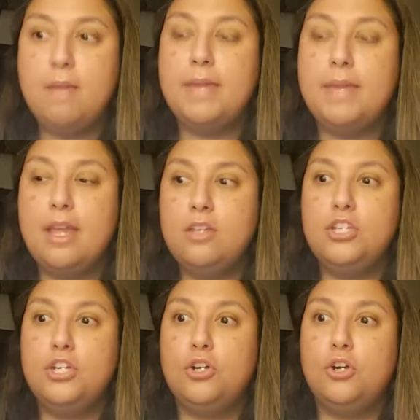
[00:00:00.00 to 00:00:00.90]

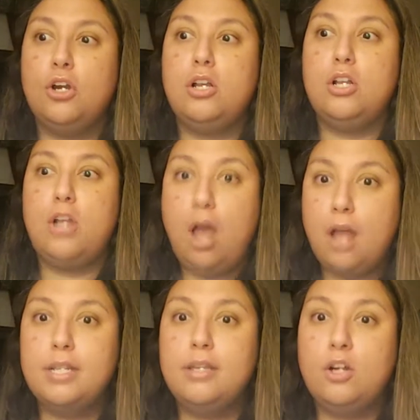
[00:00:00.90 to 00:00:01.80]
because you're
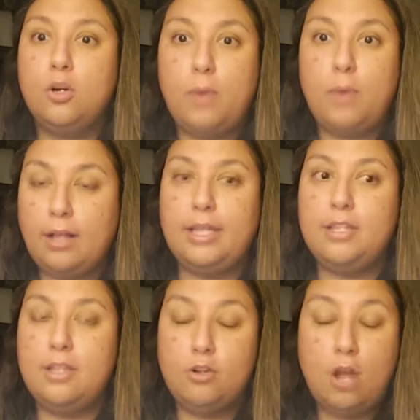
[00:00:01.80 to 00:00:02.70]
not
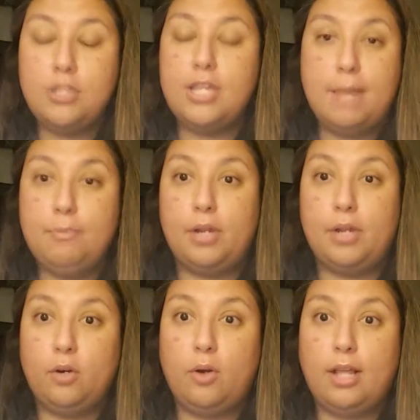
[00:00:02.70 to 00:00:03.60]

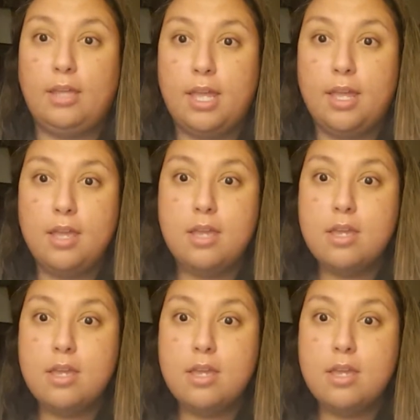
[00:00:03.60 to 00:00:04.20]
tapering correctly.